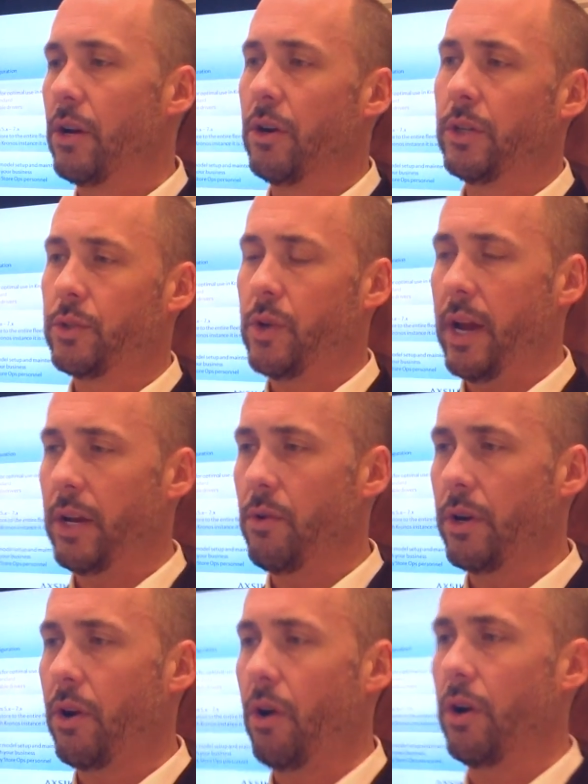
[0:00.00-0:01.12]
You're trying
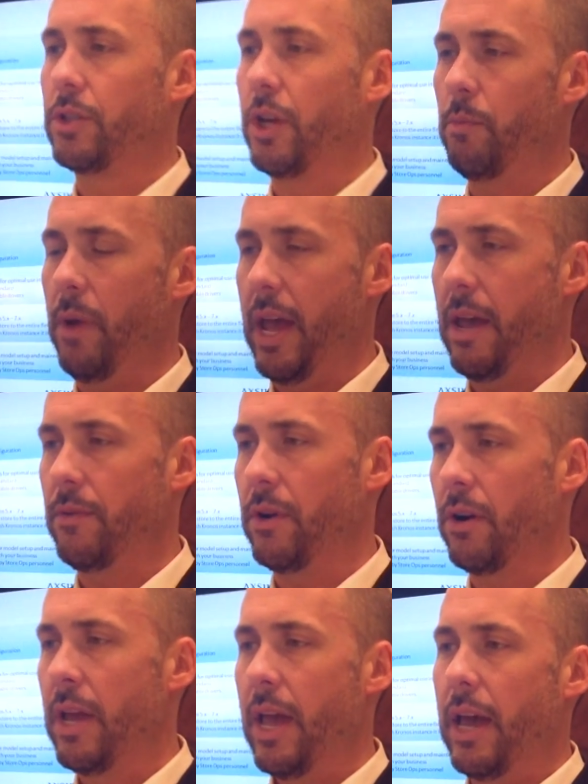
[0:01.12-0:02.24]
to encourage good
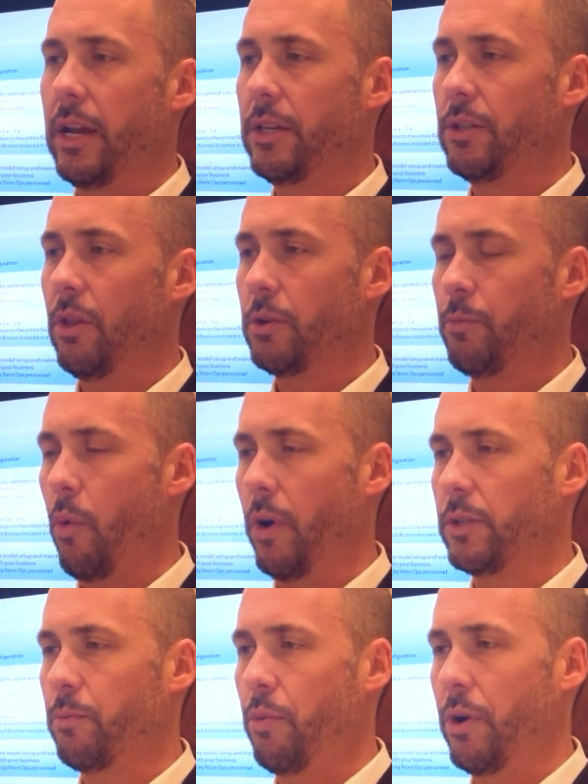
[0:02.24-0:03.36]
behavior, and each of those
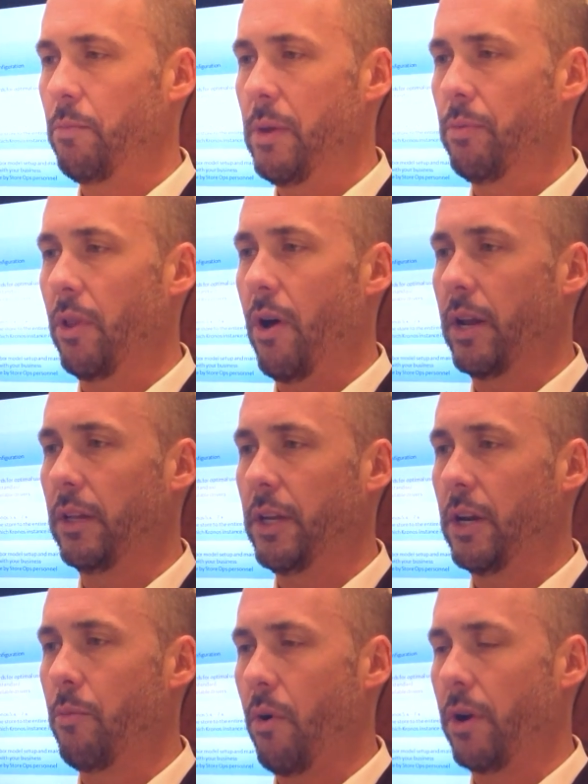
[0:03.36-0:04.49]
points put people on a
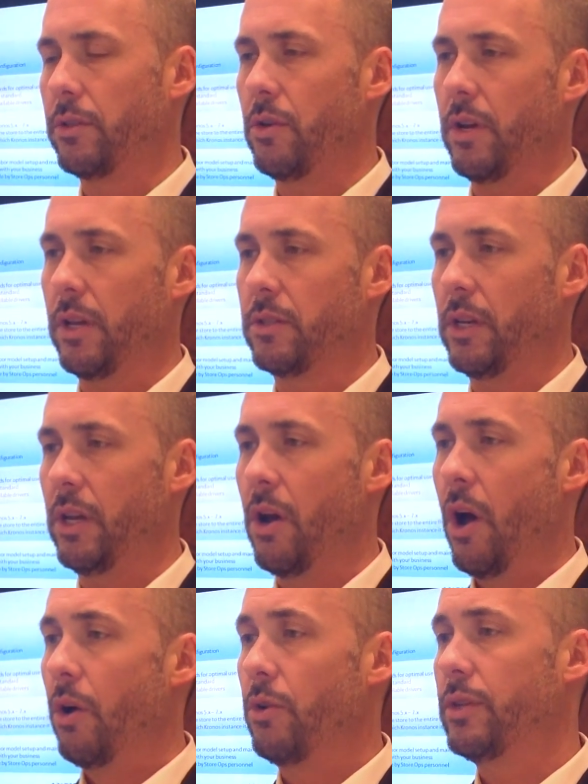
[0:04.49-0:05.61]
leaderboard, so you can see
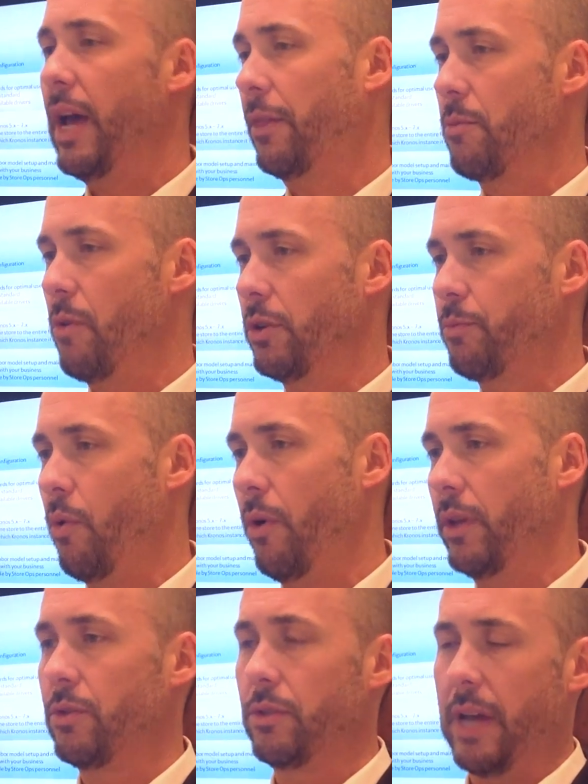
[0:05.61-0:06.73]
who's got the most
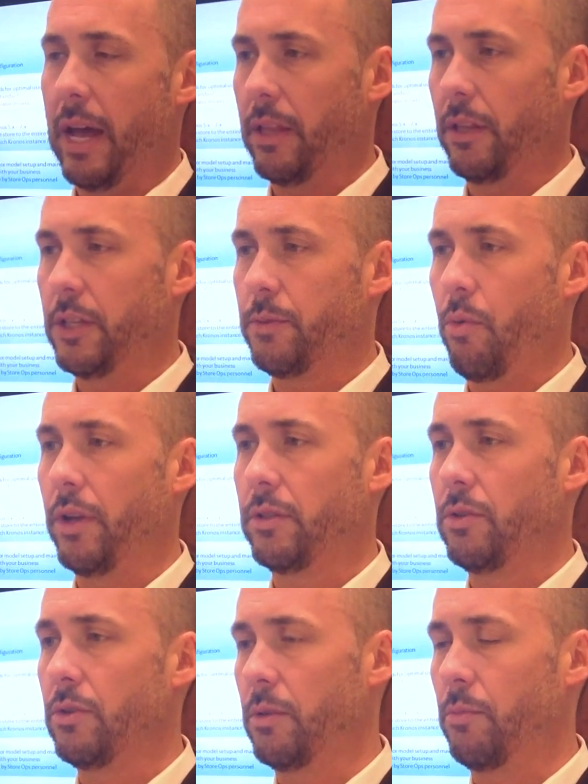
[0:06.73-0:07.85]
points, who's got the least
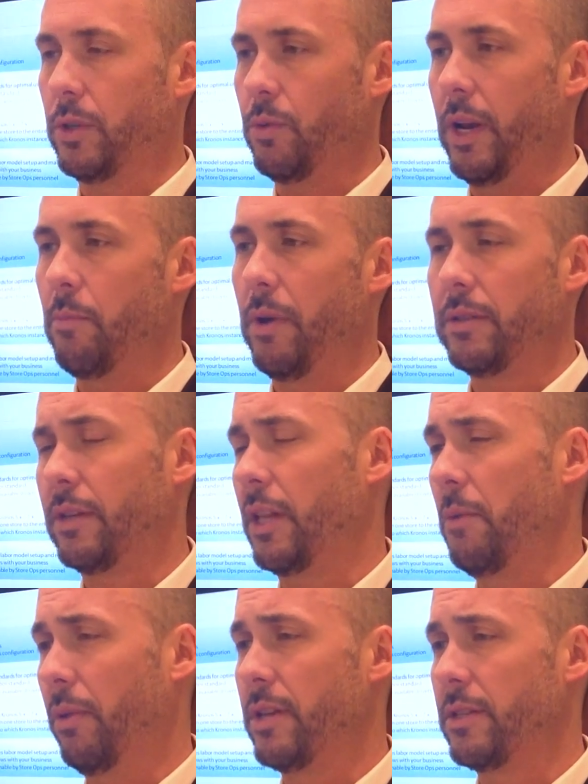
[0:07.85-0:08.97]
points, who's in between. It
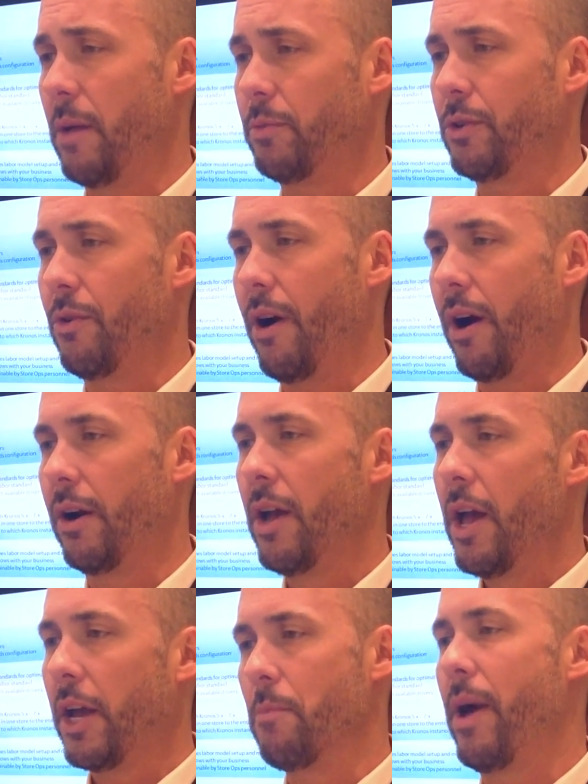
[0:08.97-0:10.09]
basically plays up to our
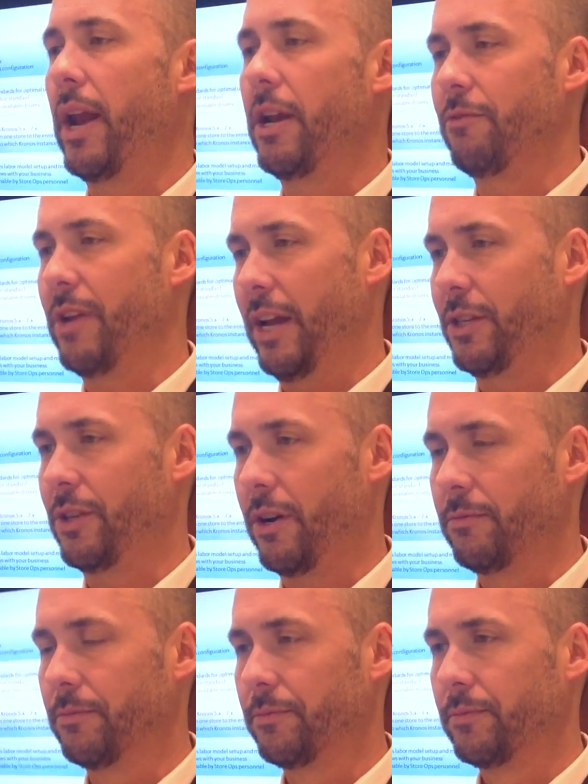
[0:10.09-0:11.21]
competitive nature.